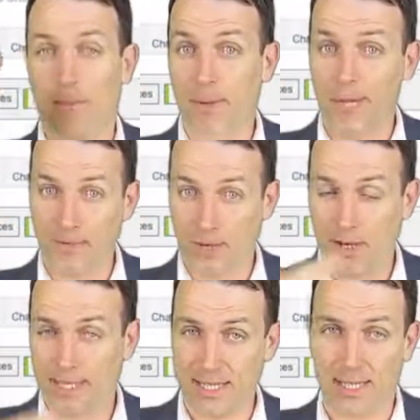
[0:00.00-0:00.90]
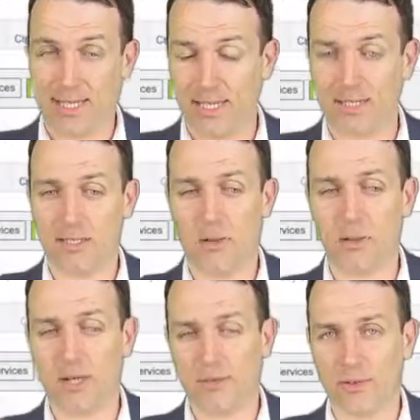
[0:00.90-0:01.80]
big volatility, so
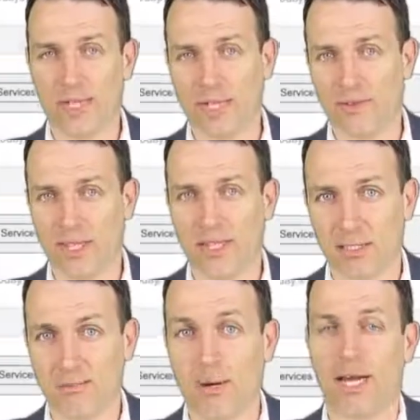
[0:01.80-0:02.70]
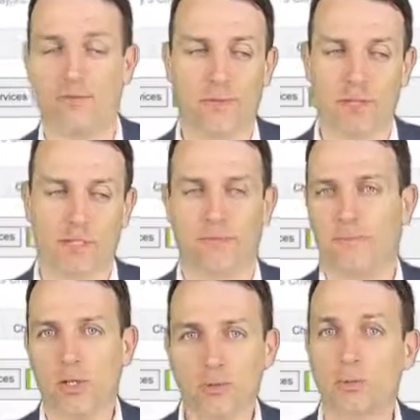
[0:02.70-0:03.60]
you have to take advantage by, first,
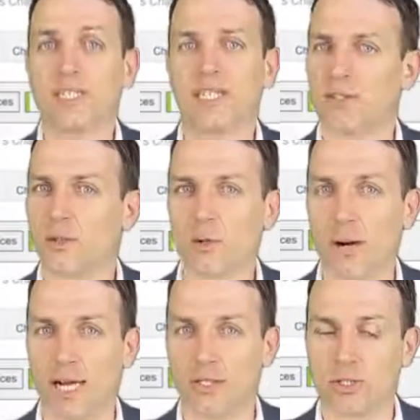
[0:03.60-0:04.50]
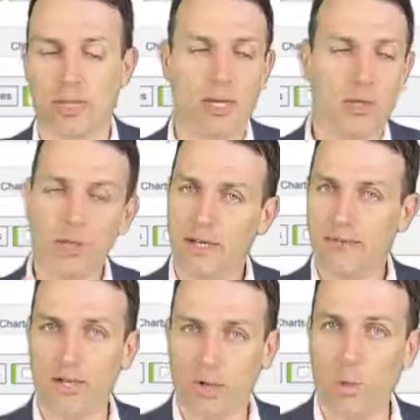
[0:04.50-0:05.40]
not risking too much. You
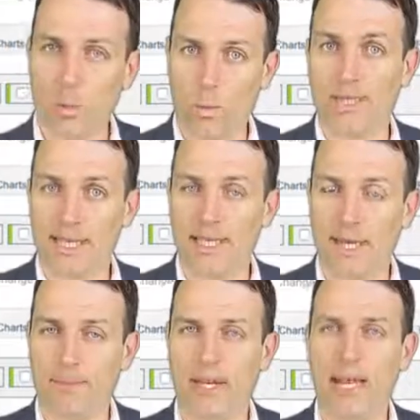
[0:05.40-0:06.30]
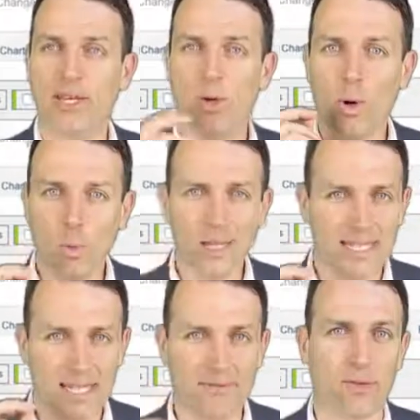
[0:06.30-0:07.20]
never know what can happen, and you always
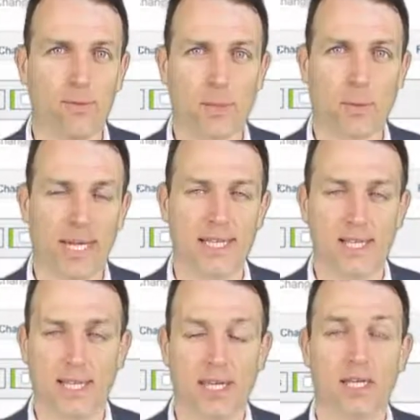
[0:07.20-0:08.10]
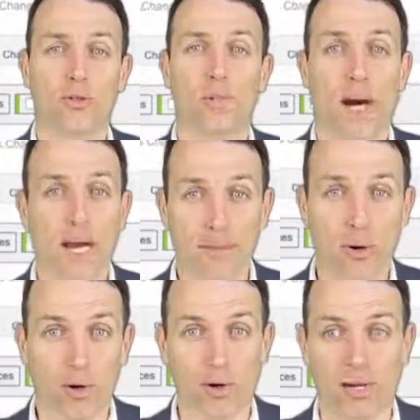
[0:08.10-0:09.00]
have to be ready to buy
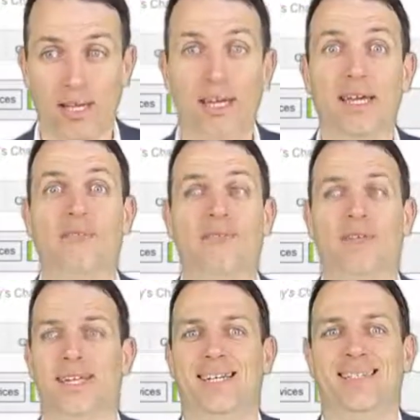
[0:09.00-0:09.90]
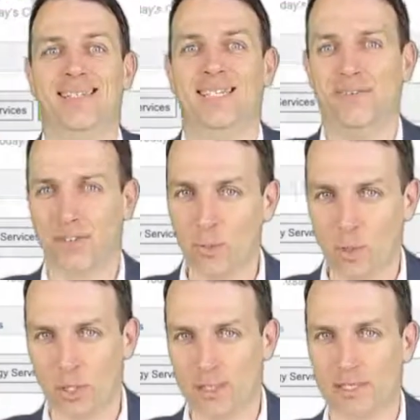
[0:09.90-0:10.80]
more if it is even
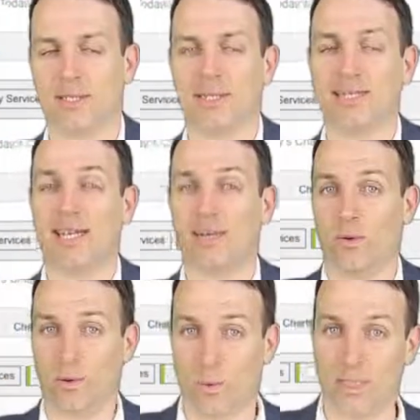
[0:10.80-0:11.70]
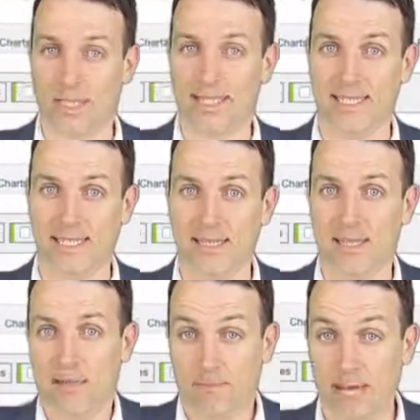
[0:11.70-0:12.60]
worse than what it is
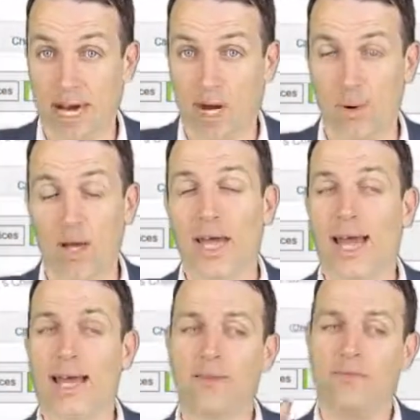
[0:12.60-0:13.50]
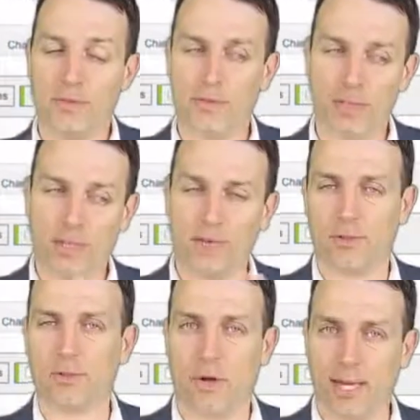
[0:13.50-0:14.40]
now. And first you have
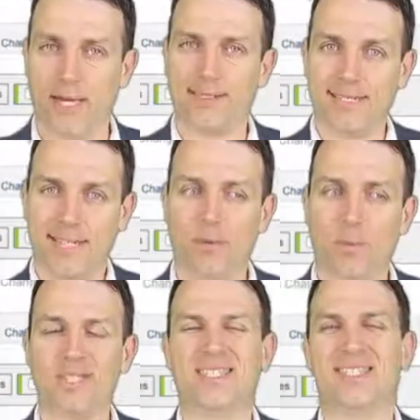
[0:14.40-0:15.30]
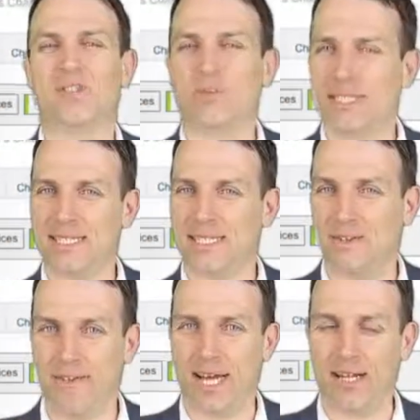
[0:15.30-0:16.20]
to, see what's the intrinsic
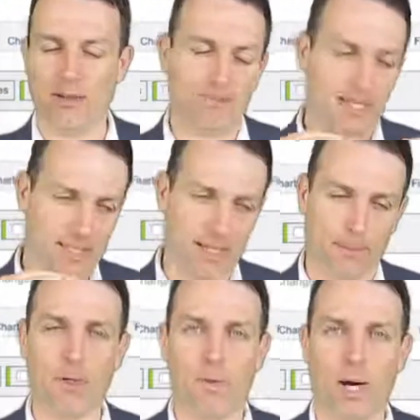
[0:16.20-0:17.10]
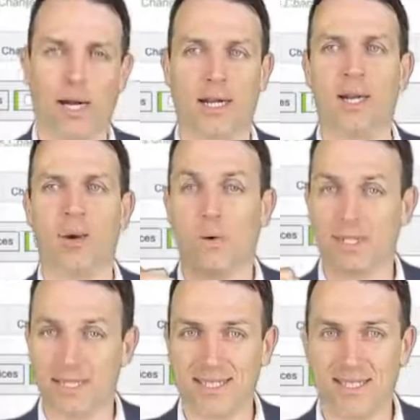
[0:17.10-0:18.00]
value. That's number one.
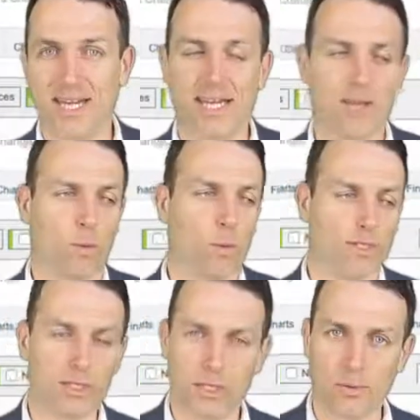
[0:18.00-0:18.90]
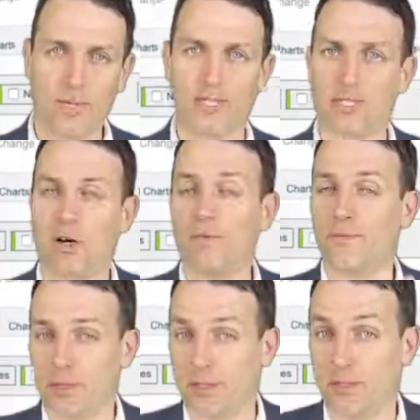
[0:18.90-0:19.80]
What's the debt? What's the risk of
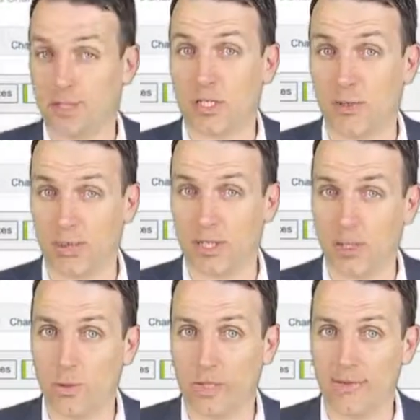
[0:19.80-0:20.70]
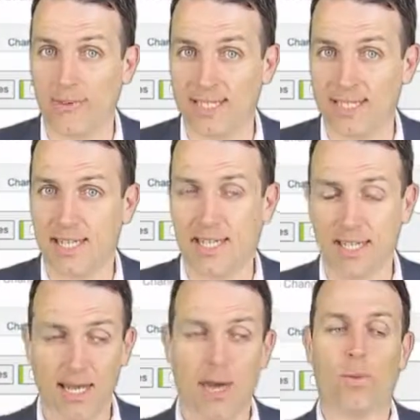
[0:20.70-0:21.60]
the security you're investing in?
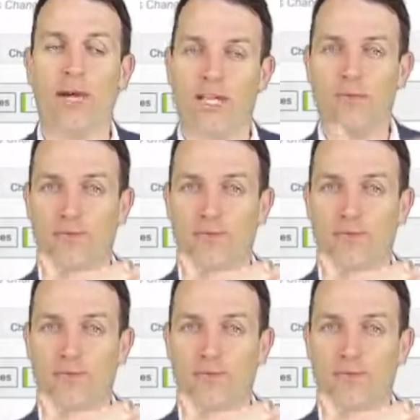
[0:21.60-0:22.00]
When you